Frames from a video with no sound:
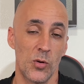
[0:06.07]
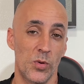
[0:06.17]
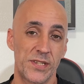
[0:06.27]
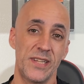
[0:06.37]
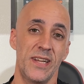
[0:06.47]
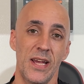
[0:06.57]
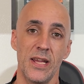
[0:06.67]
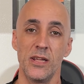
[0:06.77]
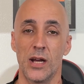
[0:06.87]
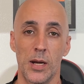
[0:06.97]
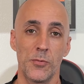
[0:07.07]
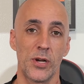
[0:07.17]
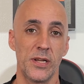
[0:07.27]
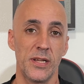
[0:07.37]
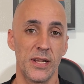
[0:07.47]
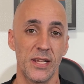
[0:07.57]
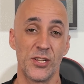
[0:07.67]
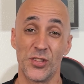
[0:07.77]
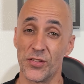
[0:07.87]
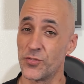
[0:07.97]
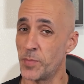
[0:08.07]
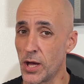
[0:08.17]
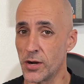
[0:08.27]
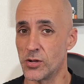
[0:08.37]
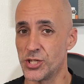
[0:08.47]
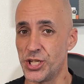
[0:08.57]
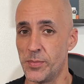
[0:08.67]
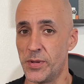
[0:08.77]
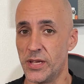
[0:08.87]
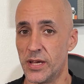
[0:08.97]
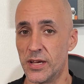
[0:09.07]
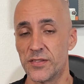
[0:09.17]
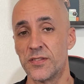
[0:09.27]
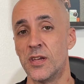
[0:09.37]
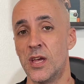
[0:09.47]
Well, today I'm going to dig into the SpotOn GPS,